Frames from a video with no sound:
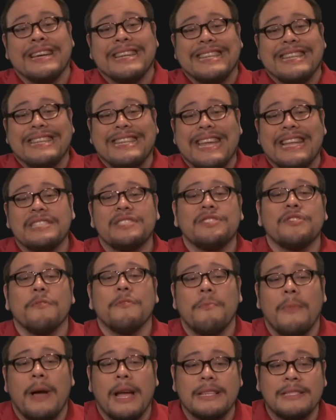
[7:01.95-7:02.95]

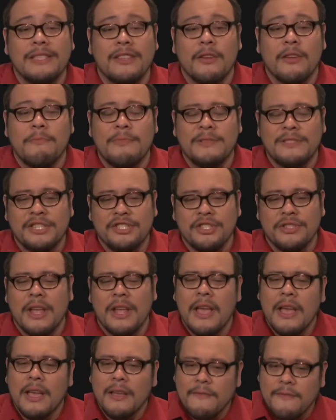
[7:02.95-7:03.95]
condenser mics that are positioned
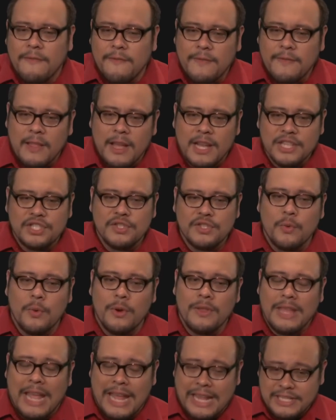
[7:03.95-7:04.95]
flush
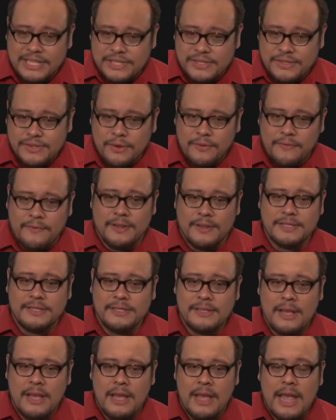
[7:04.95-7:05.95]
with a
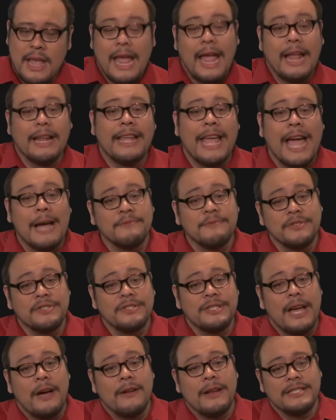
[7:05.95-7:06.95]
surface and capture
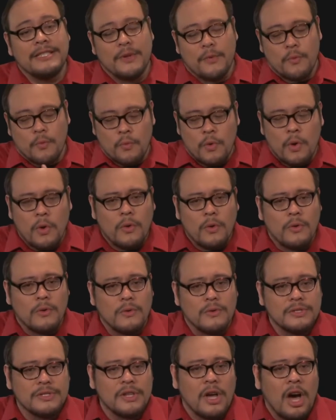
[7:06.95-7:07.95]
sound as it
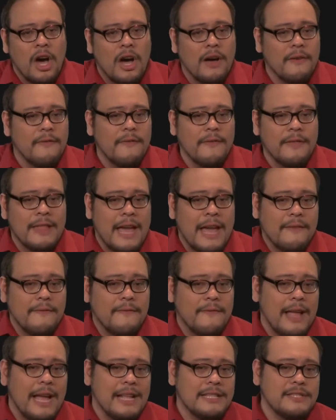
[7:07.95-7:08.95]
rolls off that
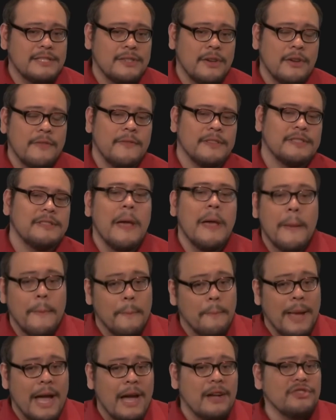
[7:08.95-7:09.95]
flat surface.
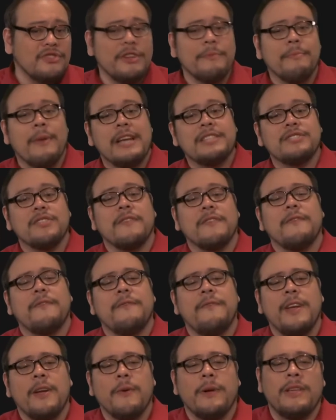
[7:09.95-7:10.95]
Boundary mics are
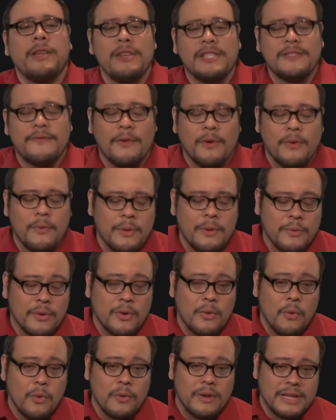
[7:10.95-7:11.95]
very useful when
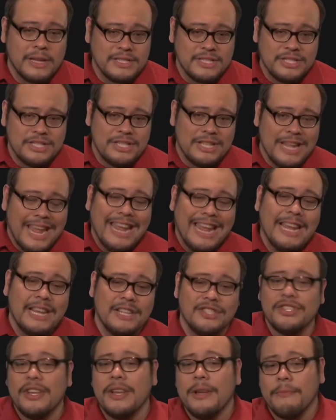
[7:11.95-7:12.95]
recording
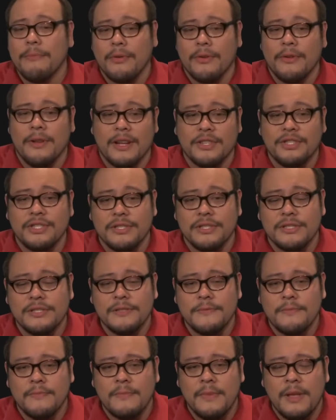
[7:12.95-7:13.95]
stage productions.